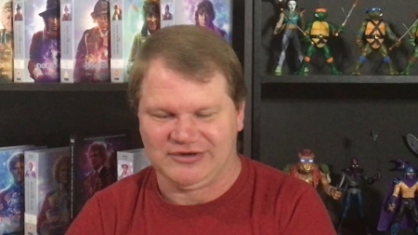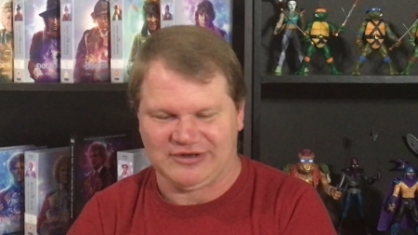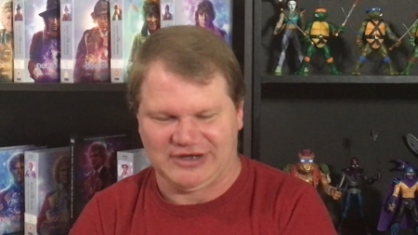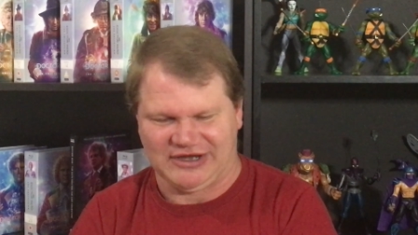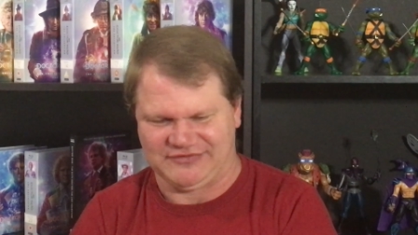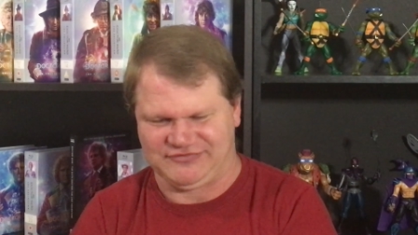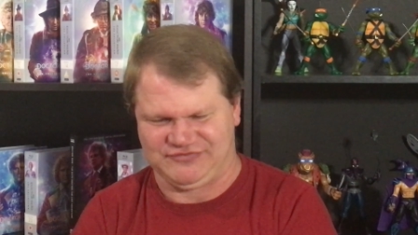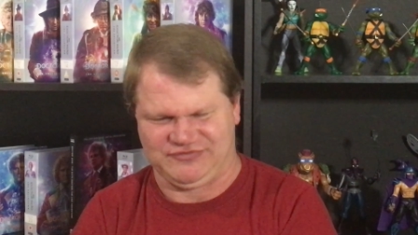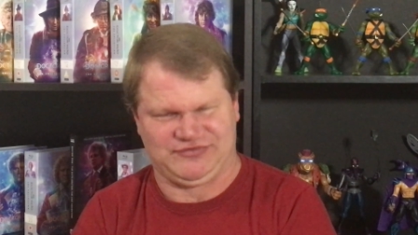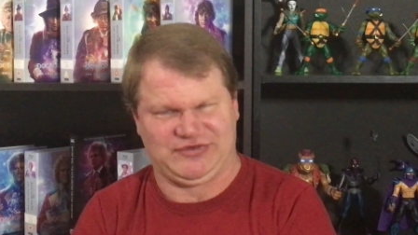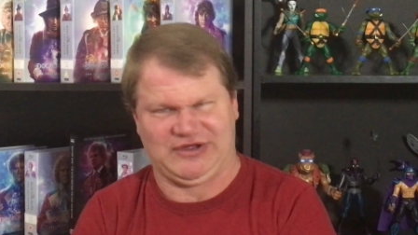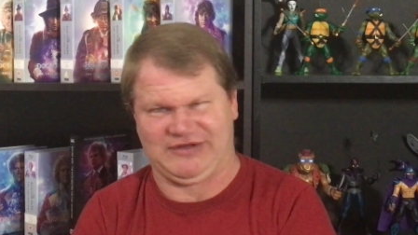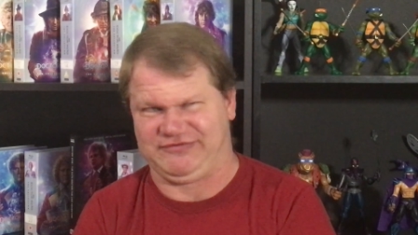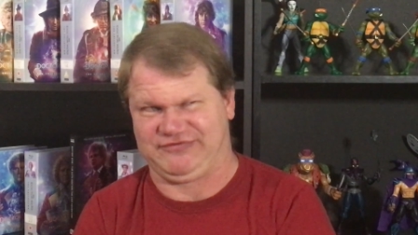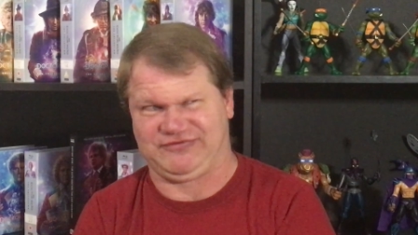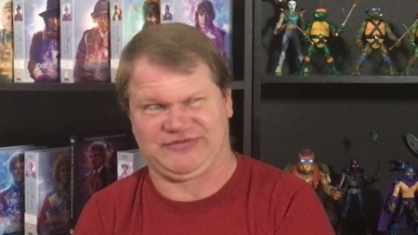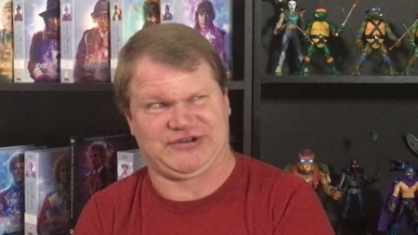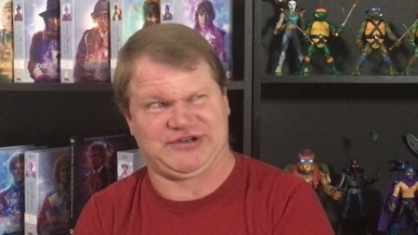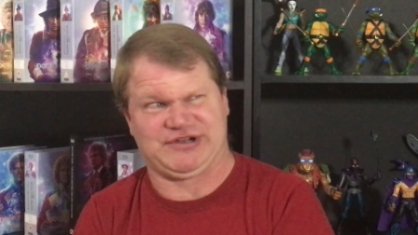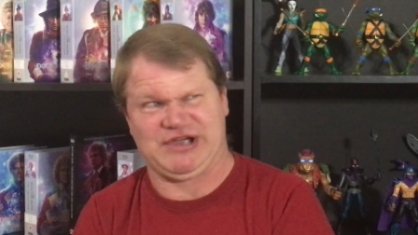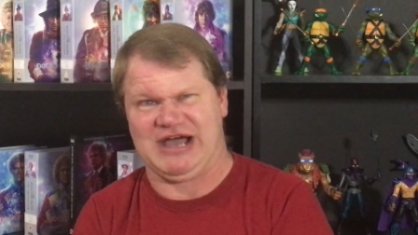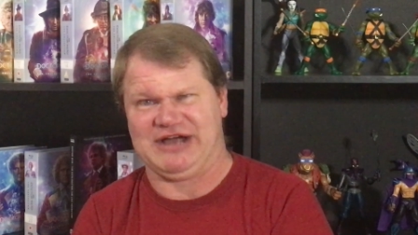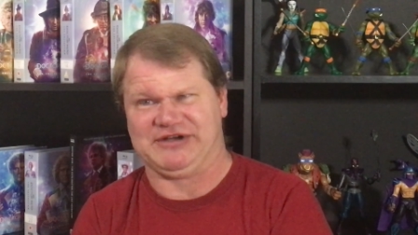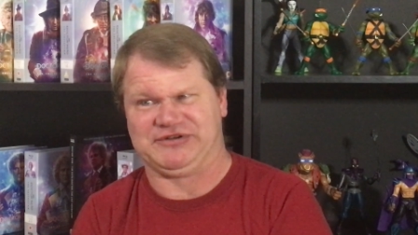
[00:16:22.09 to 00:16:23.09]
I've, I've
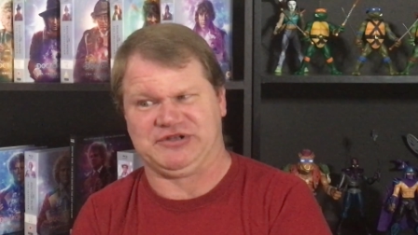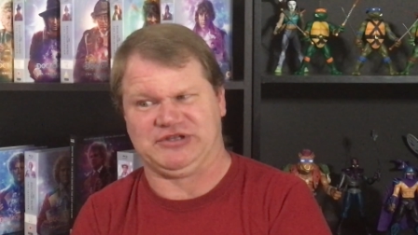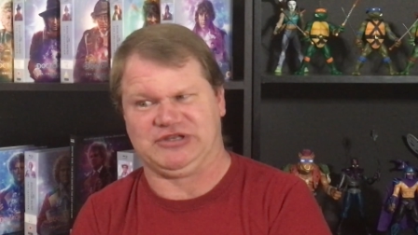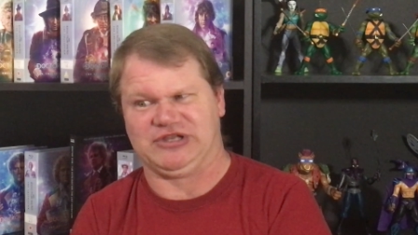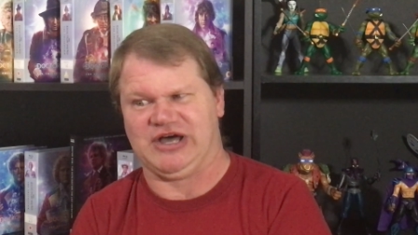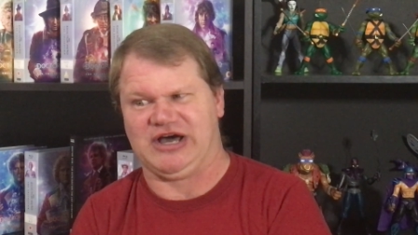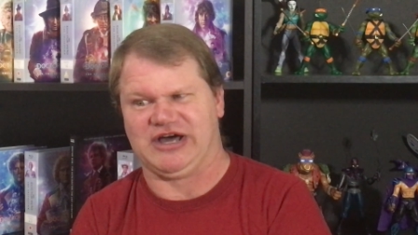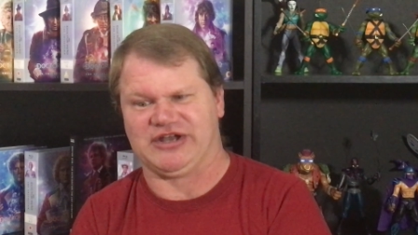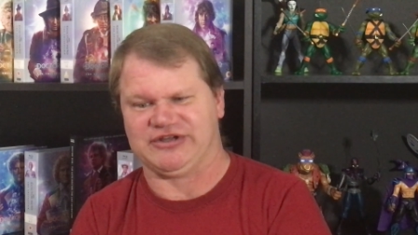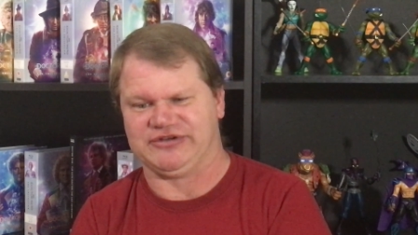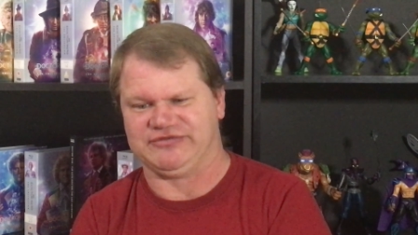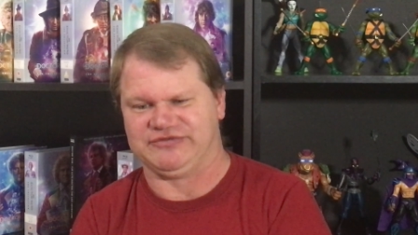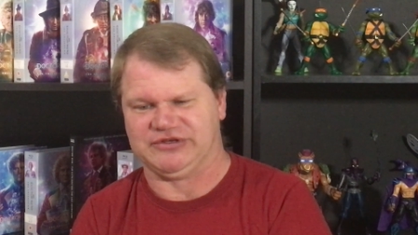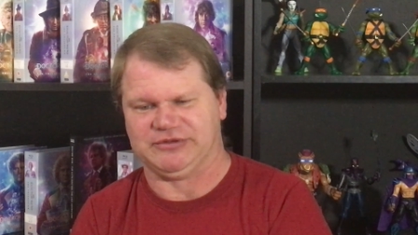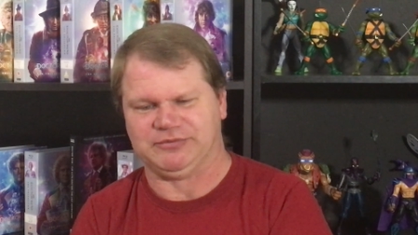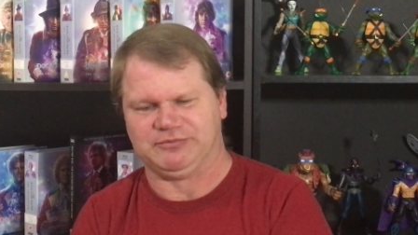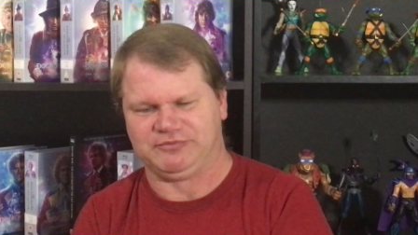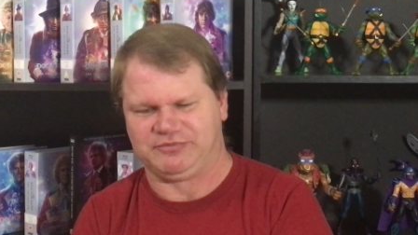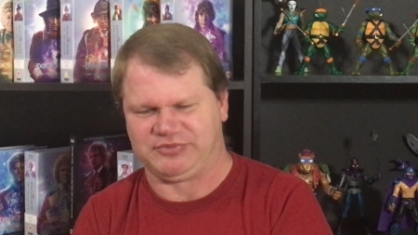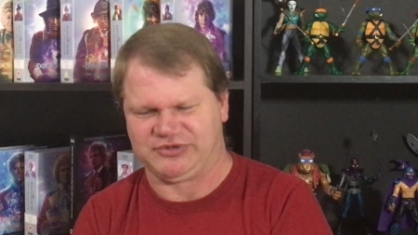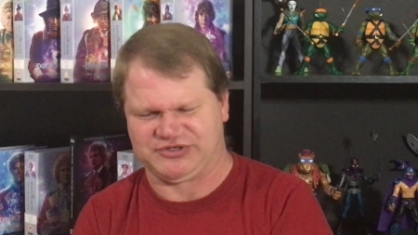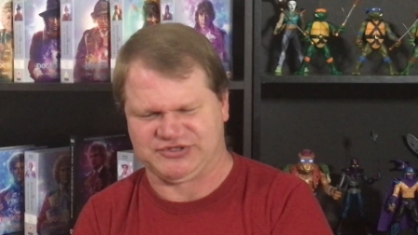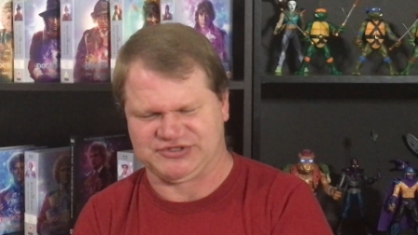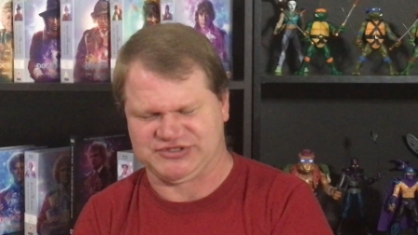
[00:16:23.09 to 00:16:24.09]
forgotten a lot
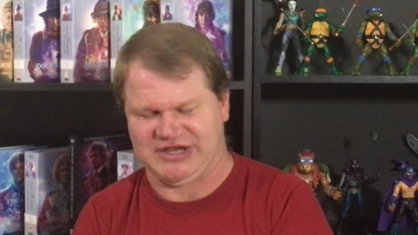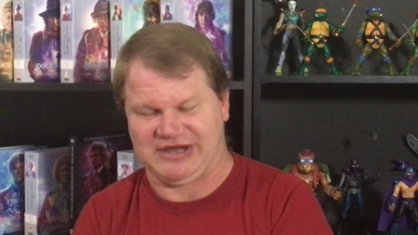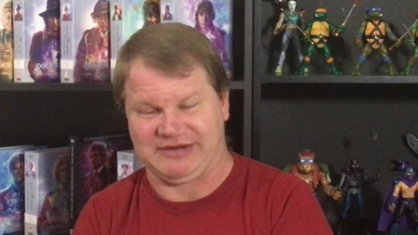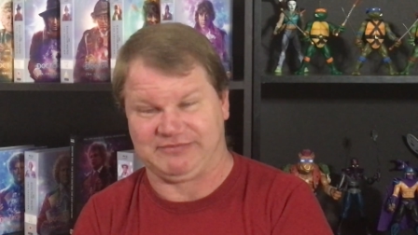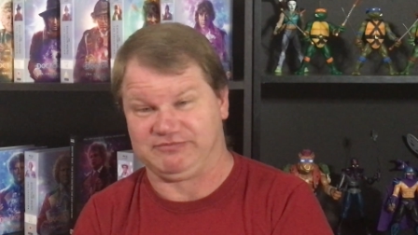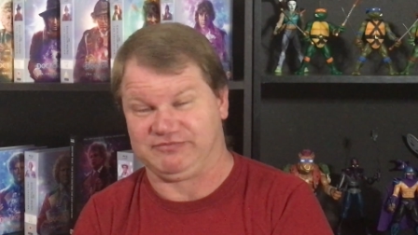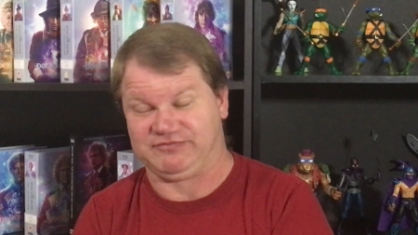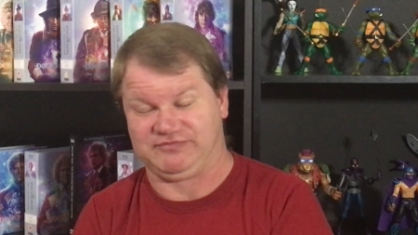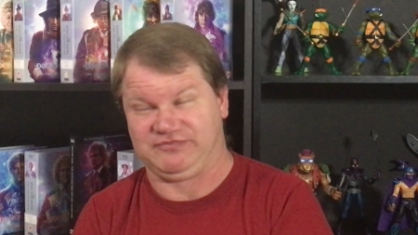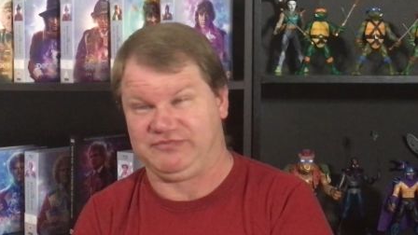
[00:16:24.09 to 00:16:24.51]
of it because I